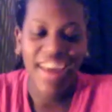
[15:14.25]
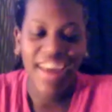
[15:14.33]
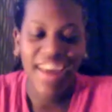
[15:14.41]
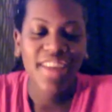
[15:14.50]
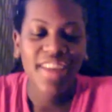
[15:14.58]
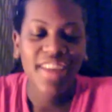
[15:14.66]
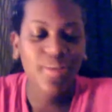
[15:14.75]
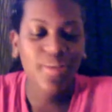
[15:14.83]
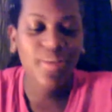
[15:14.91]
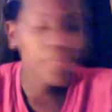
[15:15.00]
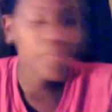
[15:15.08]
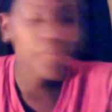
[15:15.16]
So
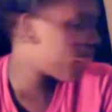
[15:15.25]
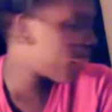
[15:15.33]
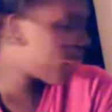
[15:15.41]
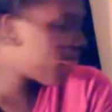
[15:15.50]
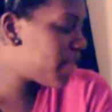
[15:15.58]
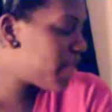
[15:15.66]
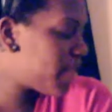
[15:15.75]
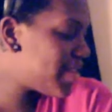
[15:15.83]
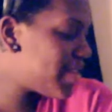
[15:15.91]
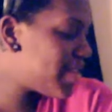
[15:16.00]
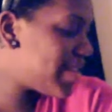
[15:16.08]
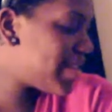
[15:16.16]
the
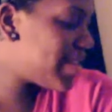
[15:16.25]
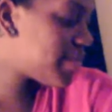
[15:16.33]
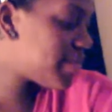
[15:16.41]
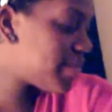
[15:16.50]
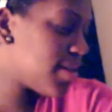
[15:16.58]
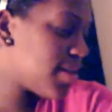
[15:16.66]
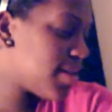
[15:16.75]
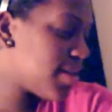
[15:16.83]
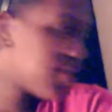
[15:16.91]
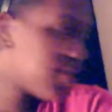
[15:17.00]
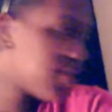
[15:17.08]
anesthesia, I'm still asking for the